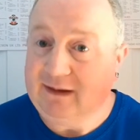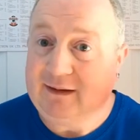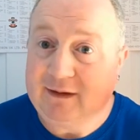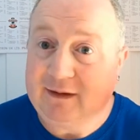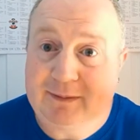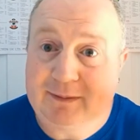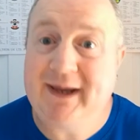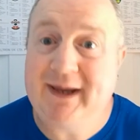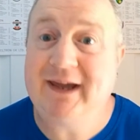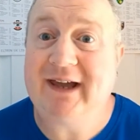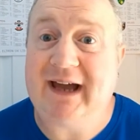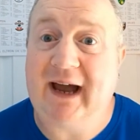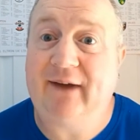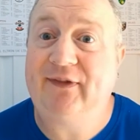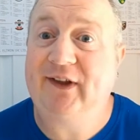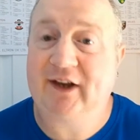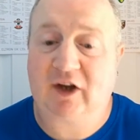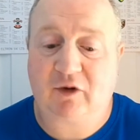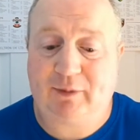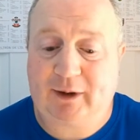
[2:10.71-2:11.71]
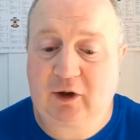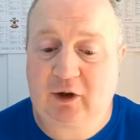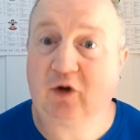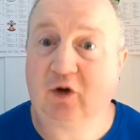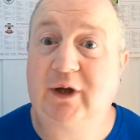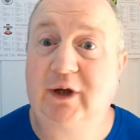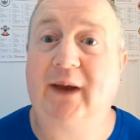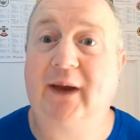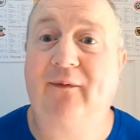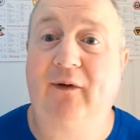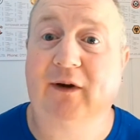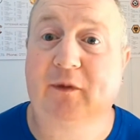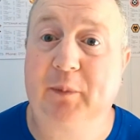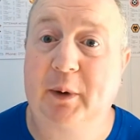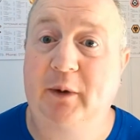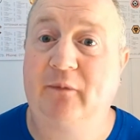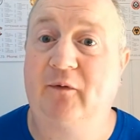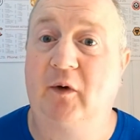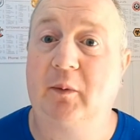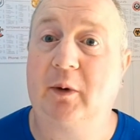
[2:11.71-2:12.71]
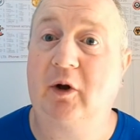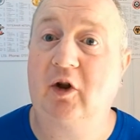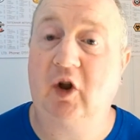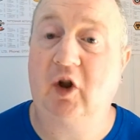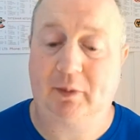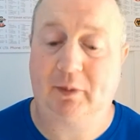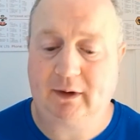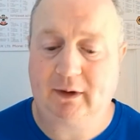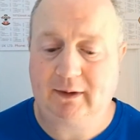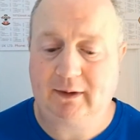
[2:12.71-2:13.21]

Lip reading: To me, I think this would be a good day for Liverpool Football Club.